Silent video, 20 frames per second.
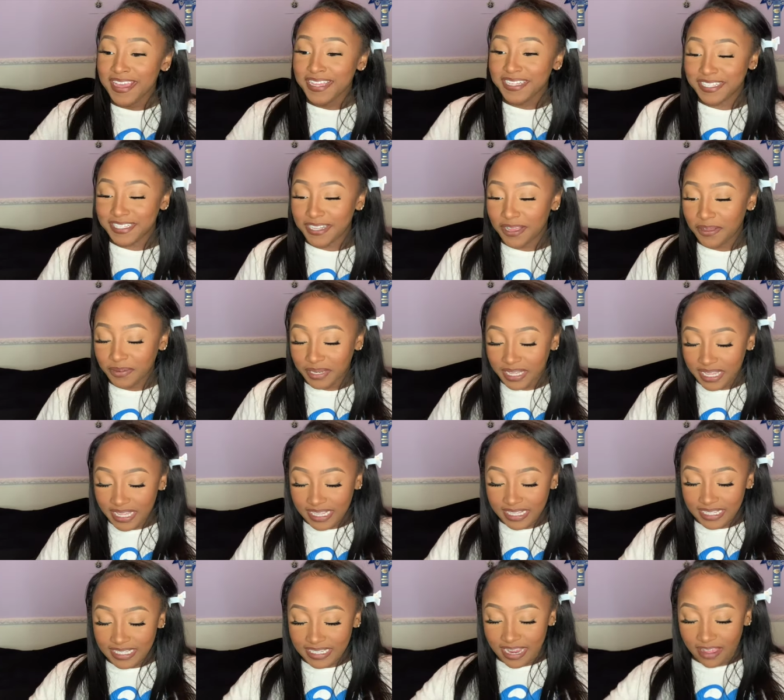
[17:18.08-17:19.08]
So Nia
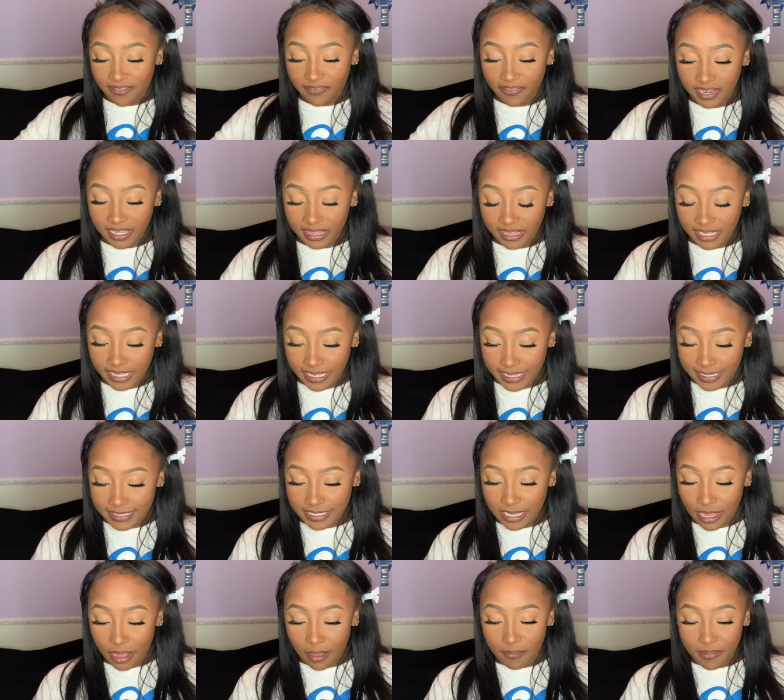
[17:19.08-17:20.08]
definitely
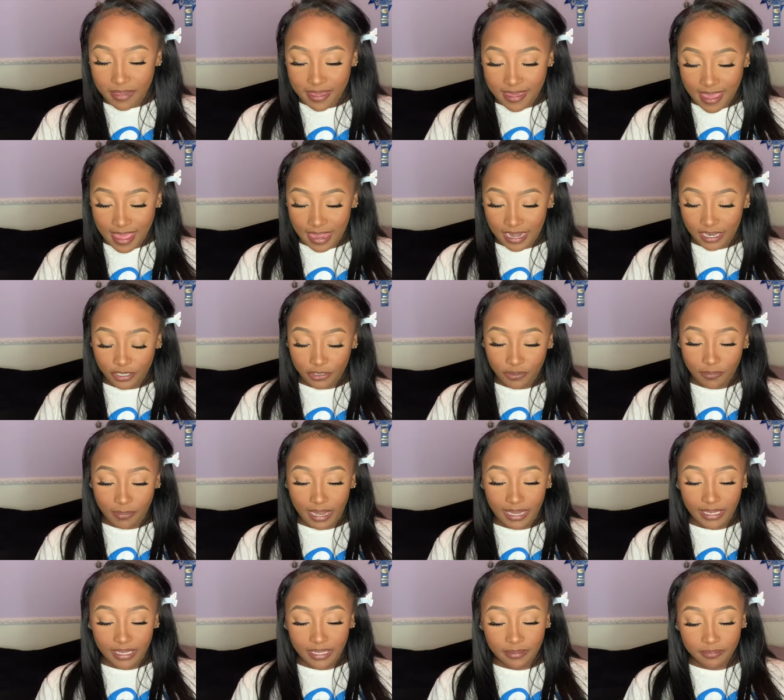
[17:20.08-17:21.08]
taught me how to do
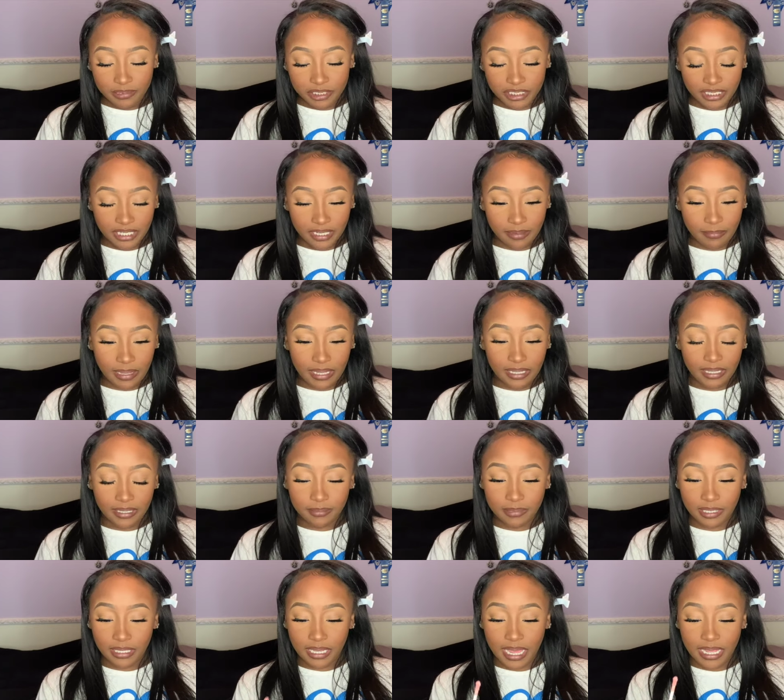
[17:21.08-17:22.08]
my lips. She did my
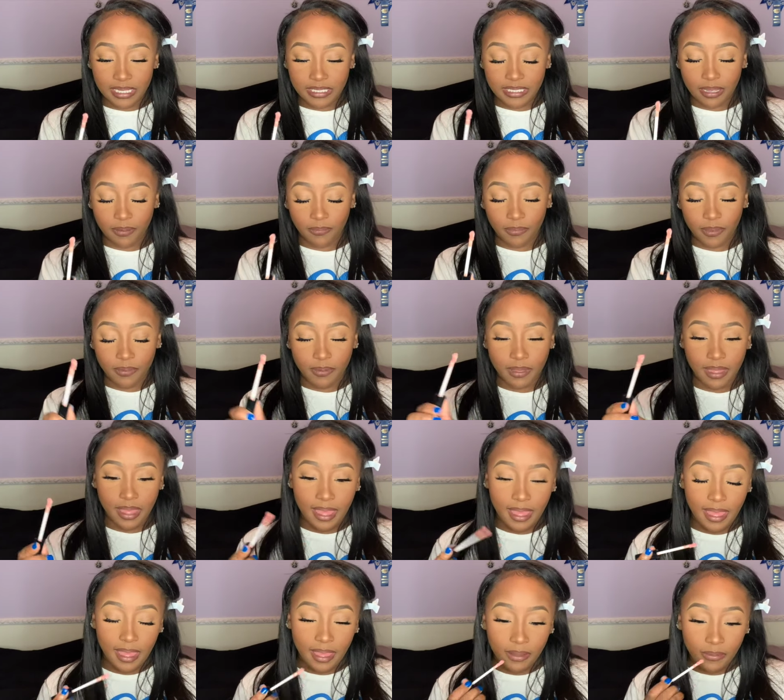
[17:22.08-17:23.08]
lip the last time we went
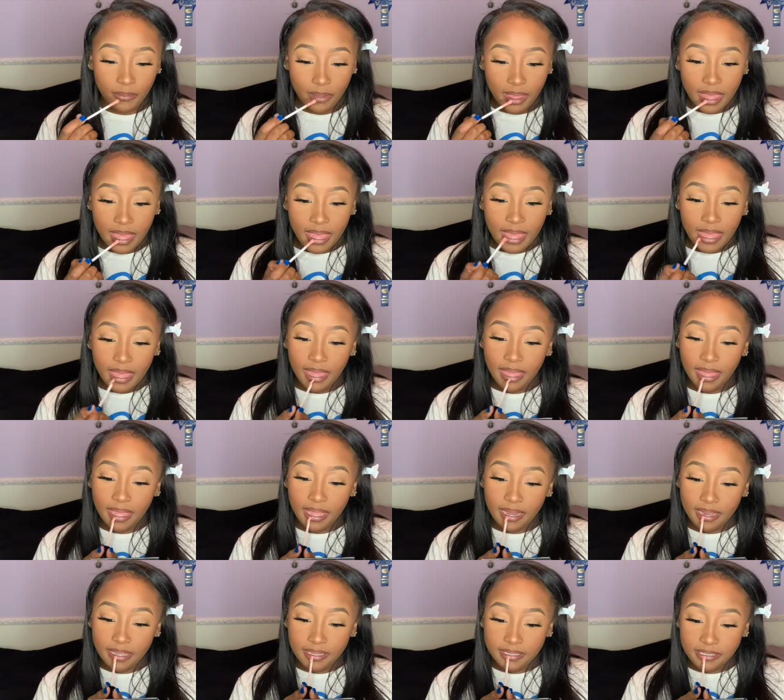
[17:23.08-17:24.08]
out.
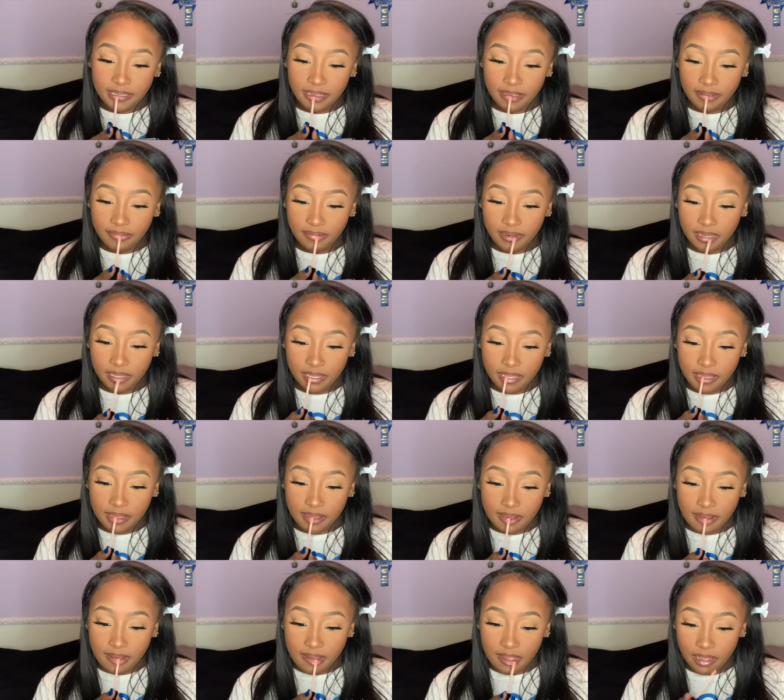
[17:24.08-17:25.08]
And it's definitely an
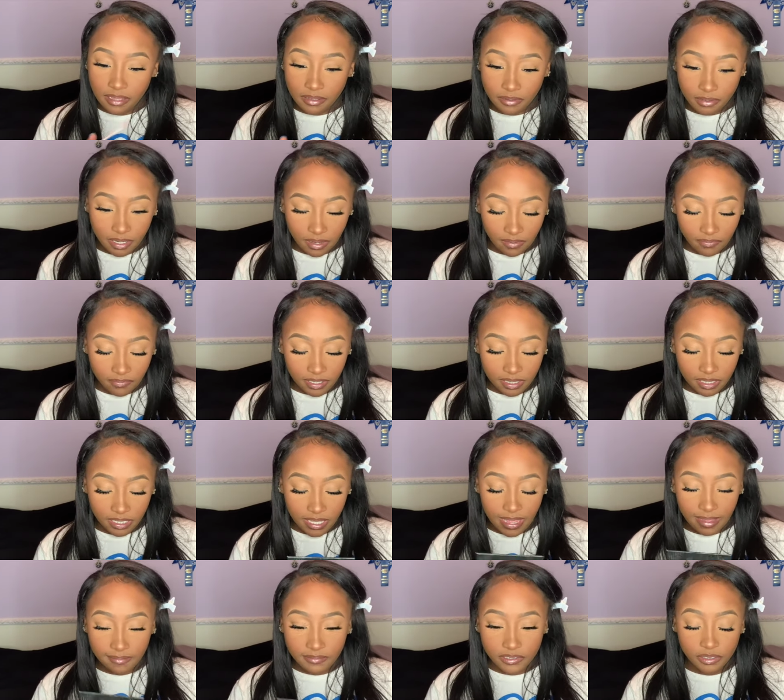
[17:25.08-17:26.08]
art. You definitely
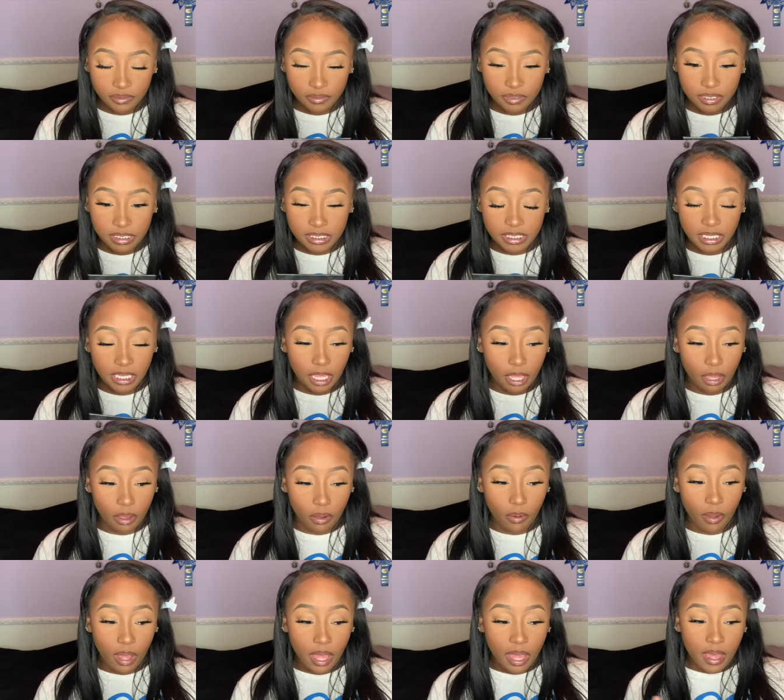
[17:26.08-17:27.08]
have to
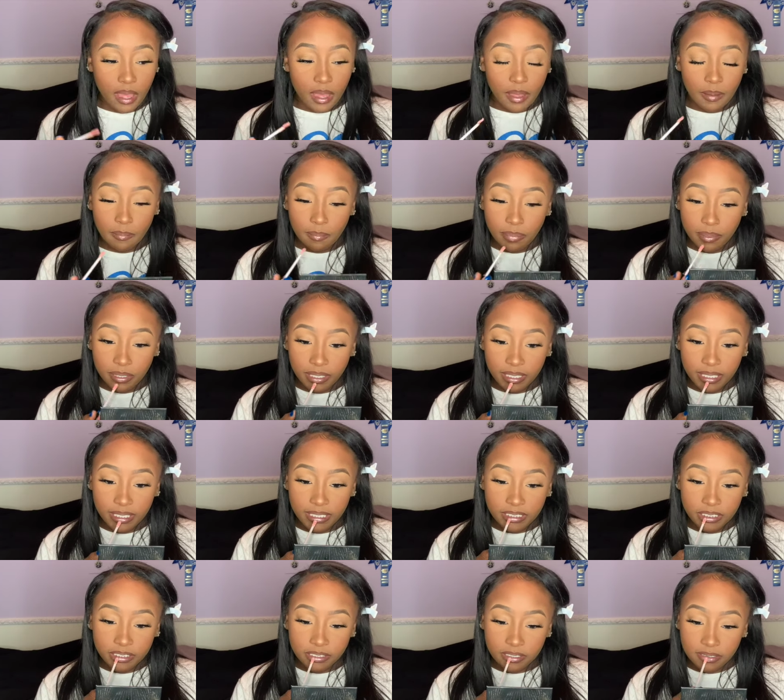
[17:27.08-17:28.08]
still
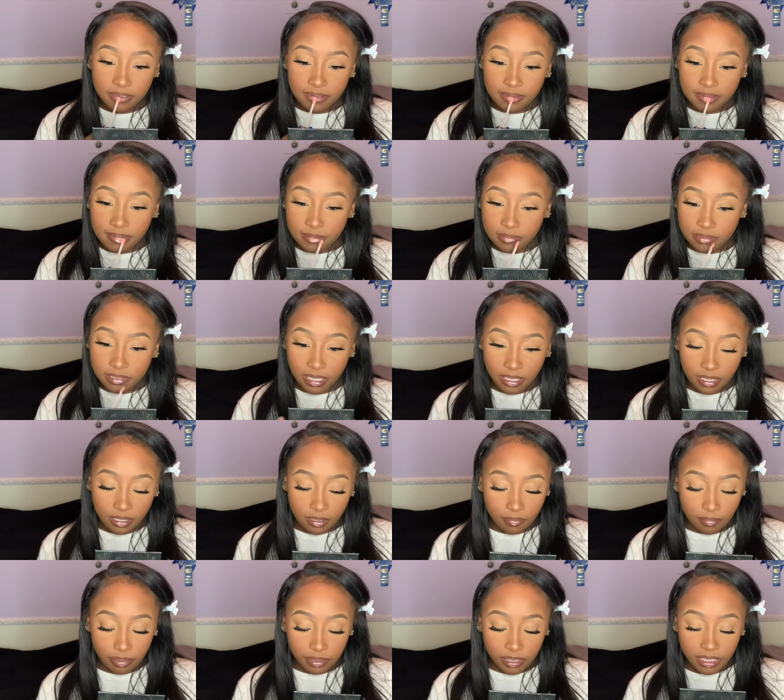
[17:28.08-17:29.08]
blend your lips like
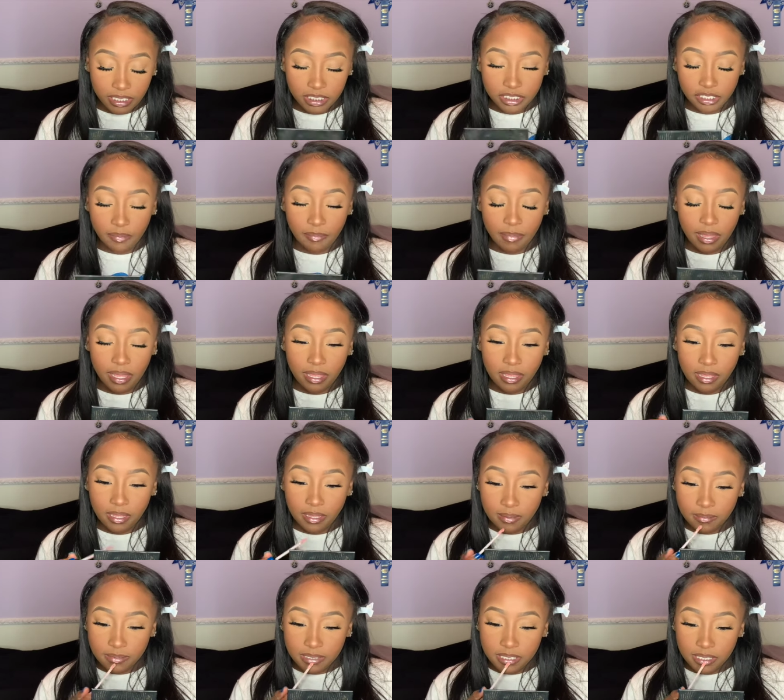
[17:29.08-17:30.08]
you blend your
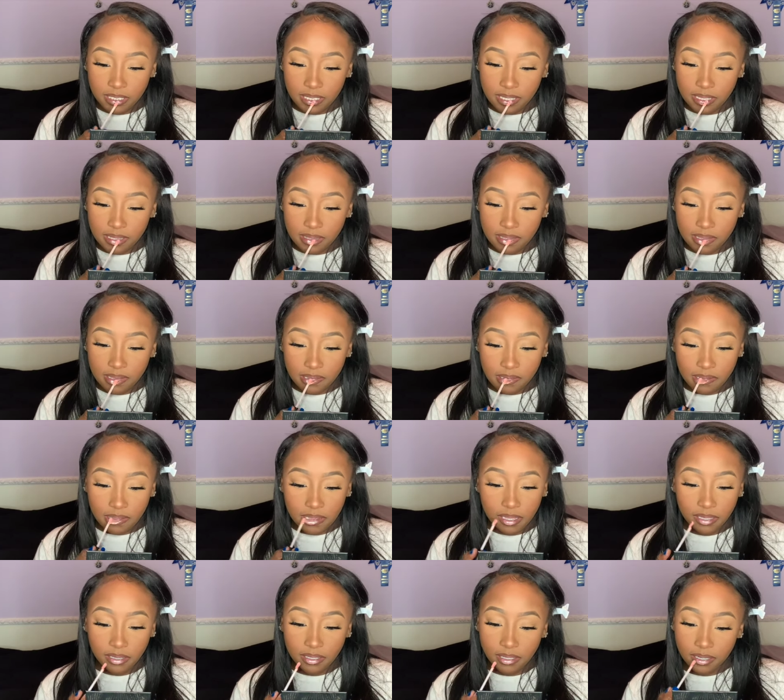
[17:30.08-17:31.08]
makeup to get the
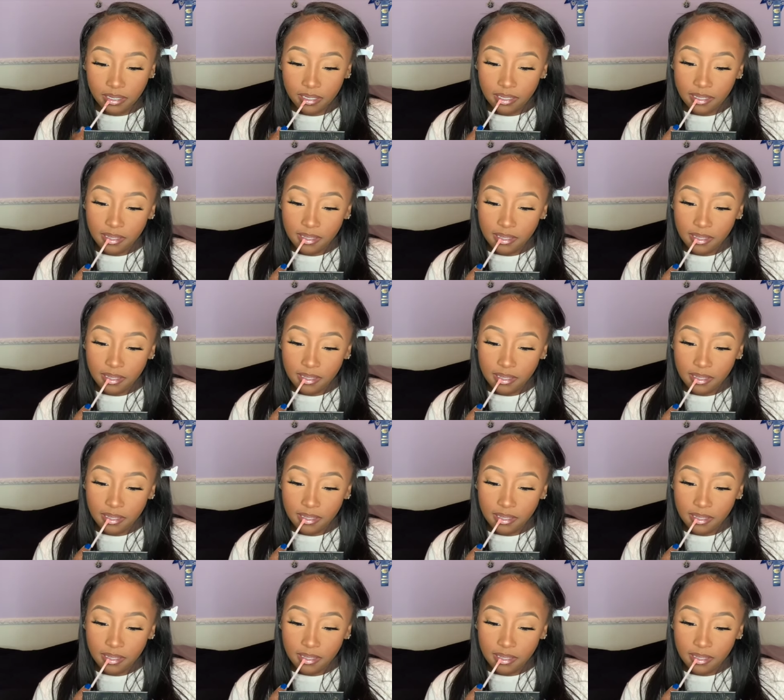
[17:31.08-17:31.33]
color